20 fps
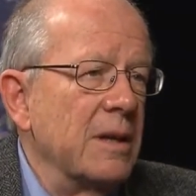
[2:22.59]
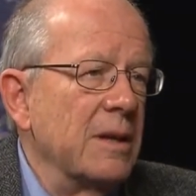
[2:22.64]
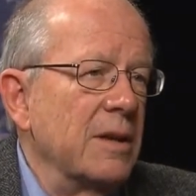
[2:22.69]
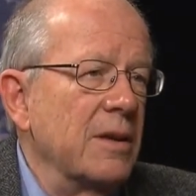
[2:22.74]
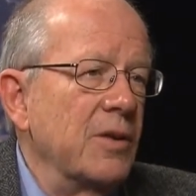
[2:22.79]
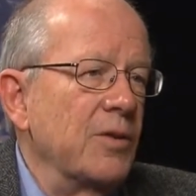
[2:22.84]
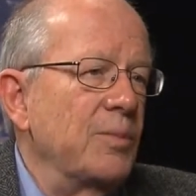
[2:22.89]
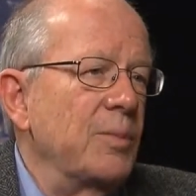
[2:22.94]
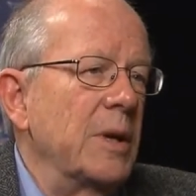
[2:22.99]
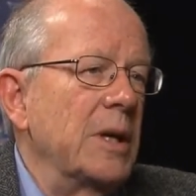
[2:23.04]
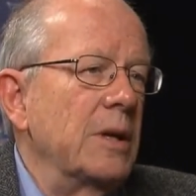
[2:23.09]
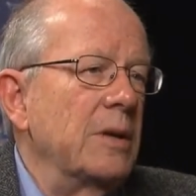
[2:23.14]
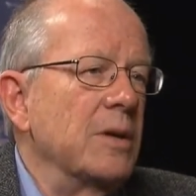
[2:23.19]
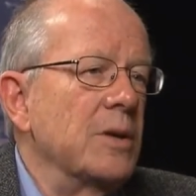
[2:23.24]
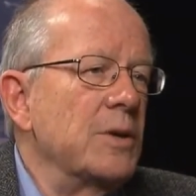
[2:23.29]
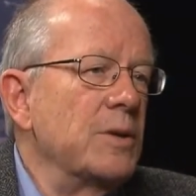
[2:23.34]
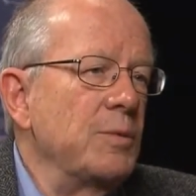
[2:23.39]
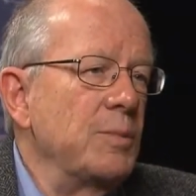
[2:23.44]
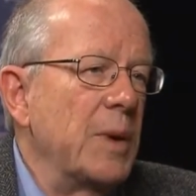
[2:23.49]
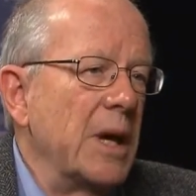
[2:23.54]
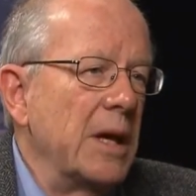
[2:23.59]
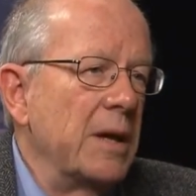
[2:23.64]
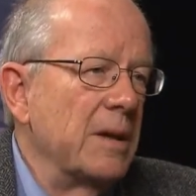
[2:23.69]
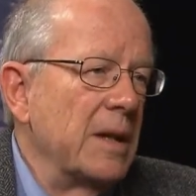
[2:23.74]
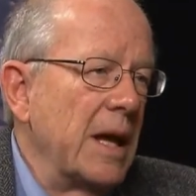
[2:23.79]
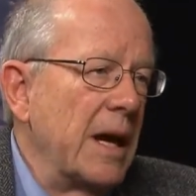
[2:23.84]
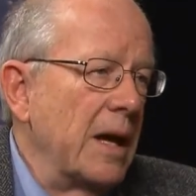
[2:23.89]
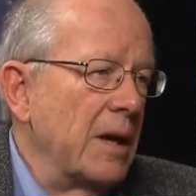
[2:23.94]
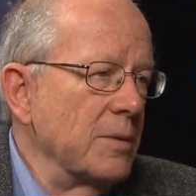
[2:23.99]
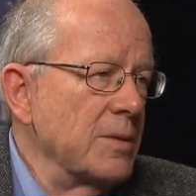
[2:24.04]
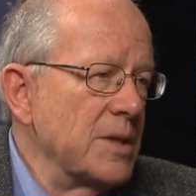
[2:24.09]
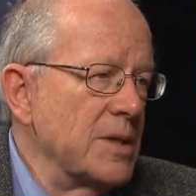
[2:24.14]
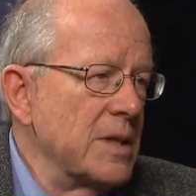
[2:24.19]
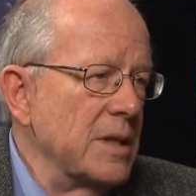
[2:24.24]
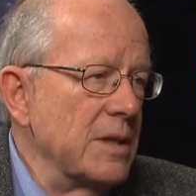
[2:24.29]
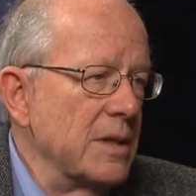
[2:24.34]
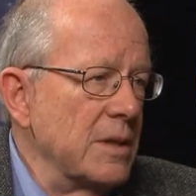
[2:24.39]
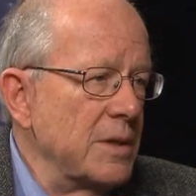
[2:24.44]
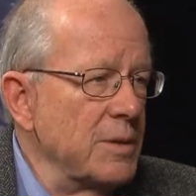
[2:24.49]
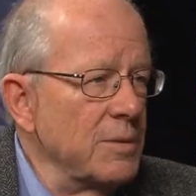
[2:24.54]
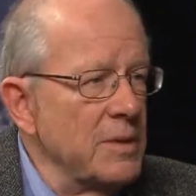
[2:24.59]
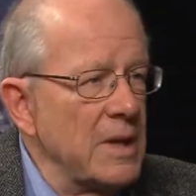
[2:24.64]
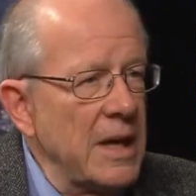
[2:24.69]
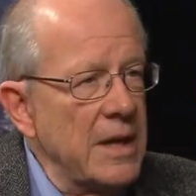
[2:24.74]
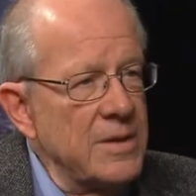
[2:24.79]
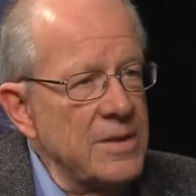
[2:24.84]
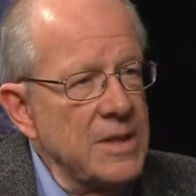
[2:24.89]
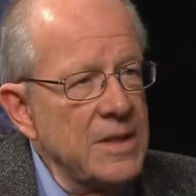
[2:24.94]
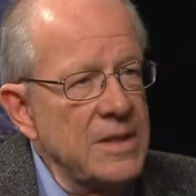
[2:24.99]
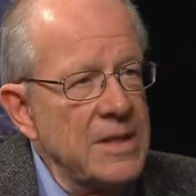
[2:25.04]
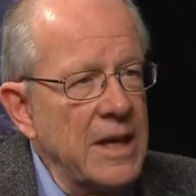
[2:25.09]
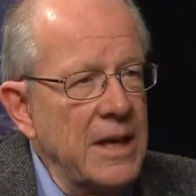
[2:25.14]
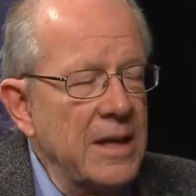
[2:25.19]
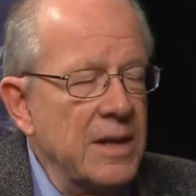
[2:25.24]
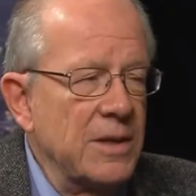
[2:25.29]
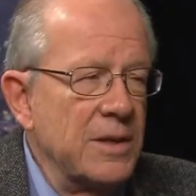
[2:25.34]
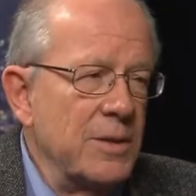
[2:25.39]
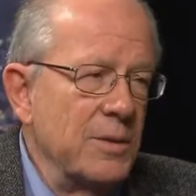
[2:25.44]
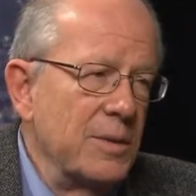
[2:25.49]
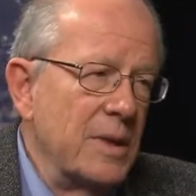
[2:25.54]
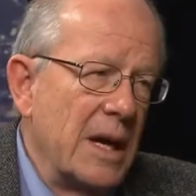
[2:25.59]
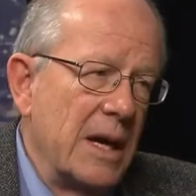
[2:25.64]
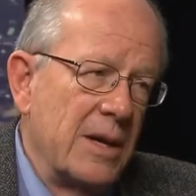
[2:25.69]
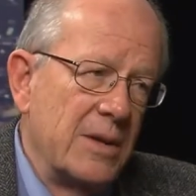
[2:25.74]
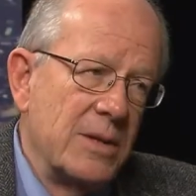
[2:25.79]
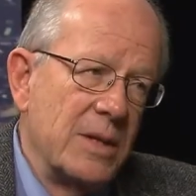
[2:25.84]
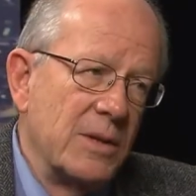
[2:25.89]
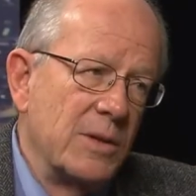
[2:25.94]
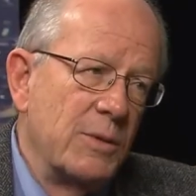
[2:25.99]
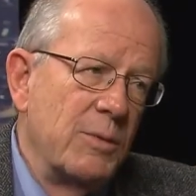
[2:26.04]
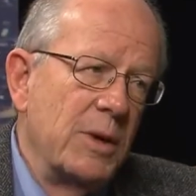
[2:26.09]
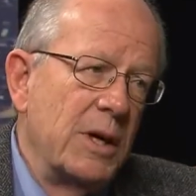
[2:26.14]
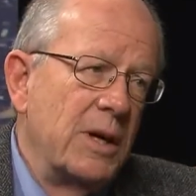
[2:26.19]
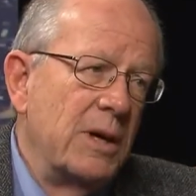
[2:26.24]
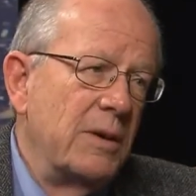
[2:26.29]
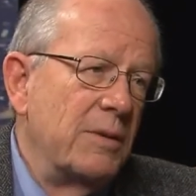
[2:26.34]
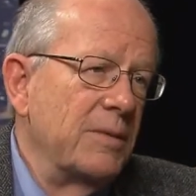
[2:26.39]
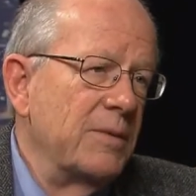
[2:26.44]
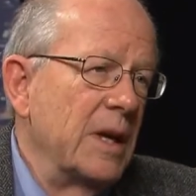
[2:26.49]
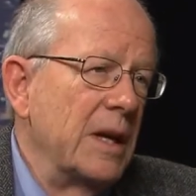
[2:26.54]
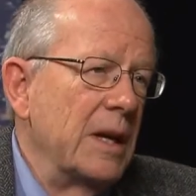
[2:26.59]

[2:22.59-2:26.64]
there have been two bailouts in 2010, 2012,